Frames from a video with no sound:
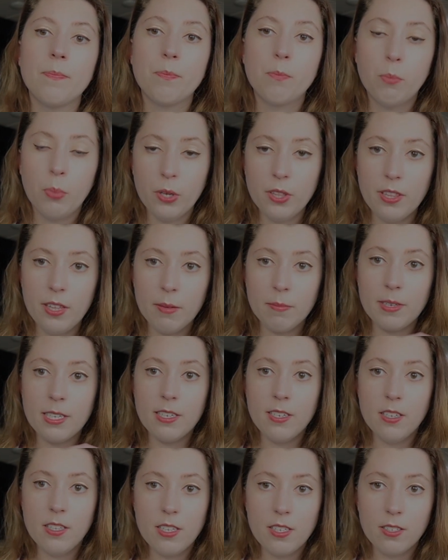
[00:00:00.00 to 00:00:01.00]
put them
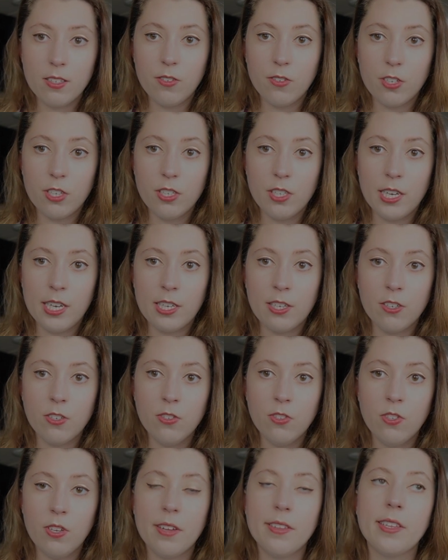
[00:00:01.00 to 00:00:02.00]
into these little
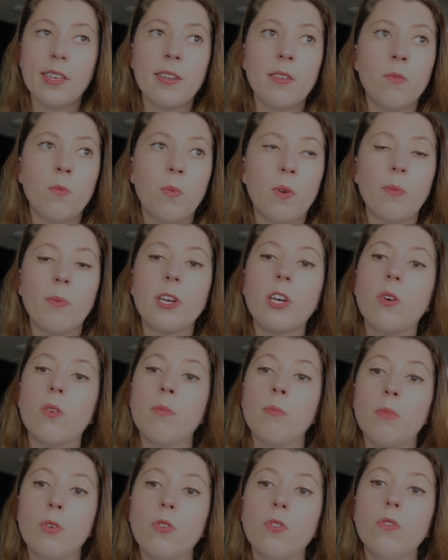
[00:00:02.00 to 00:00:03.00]
containers, and then when we go to
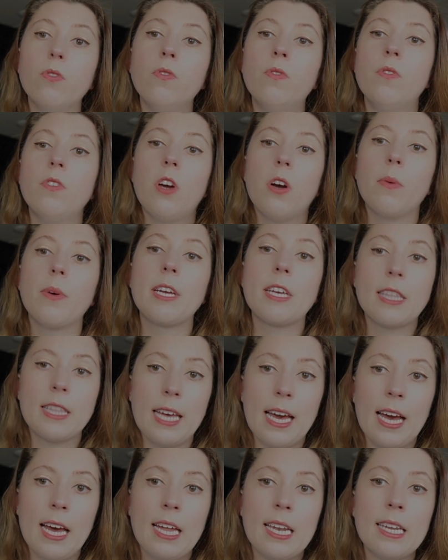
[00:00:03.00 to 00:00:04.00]
move, knowing
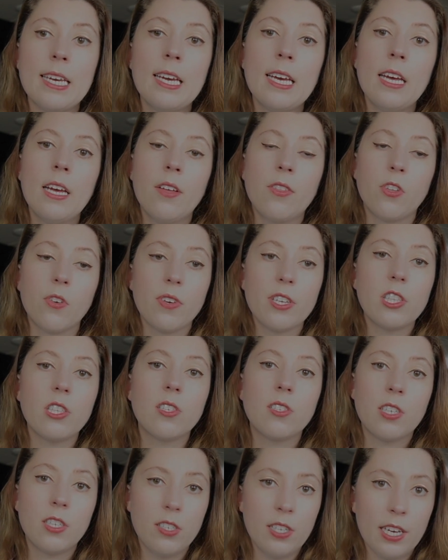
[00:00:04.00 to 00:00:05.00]
that they're in
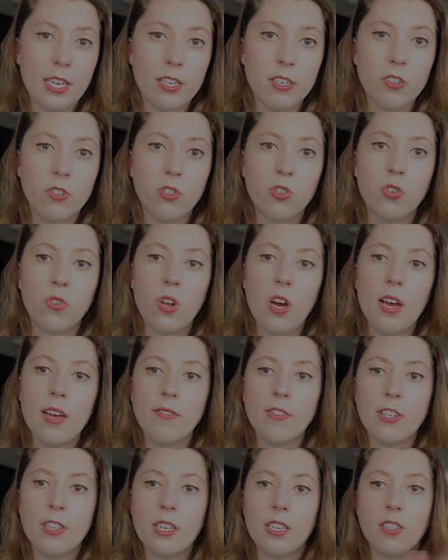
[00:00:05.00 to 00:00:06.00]
these containers so not
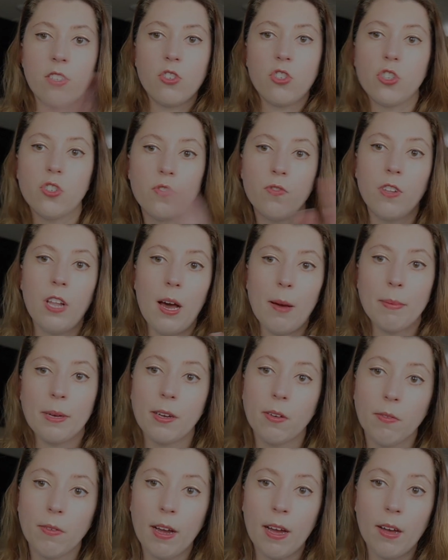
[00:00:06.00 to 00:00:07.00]
everything is just
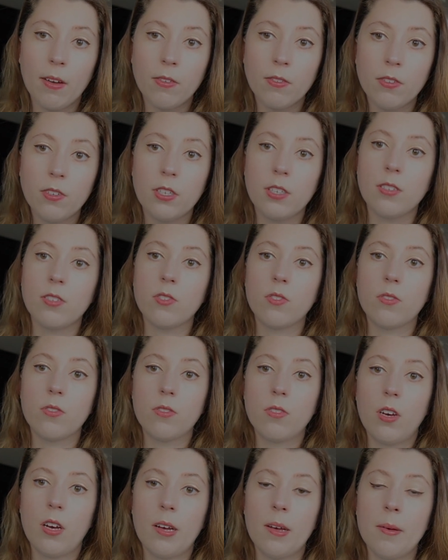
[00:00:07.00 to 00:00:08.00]
flopping around
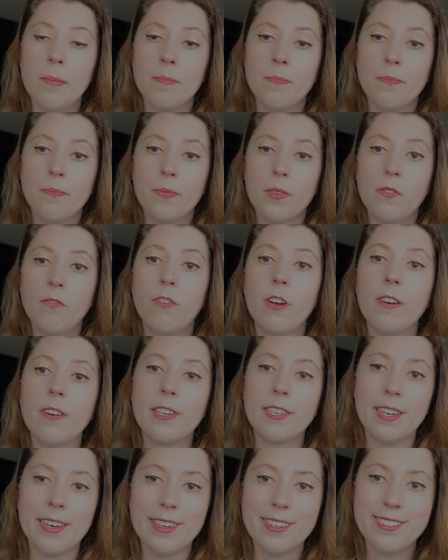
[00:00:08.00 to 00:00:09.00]
is
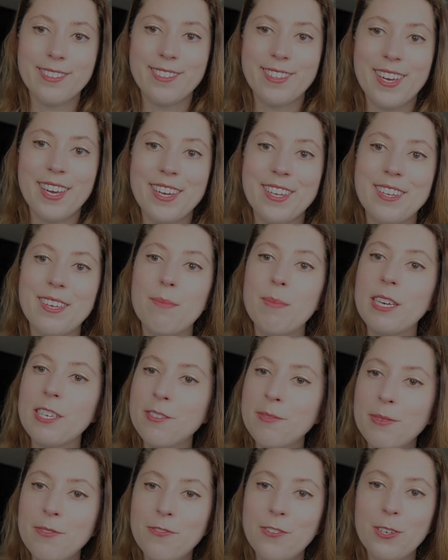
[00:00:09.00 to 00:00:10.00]
very nice. And it
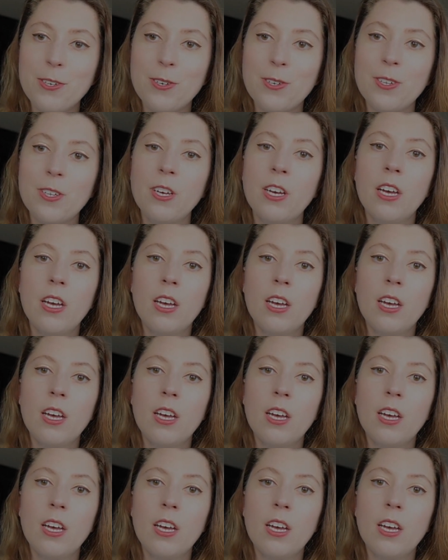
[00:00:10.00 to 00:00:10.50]
makes me feel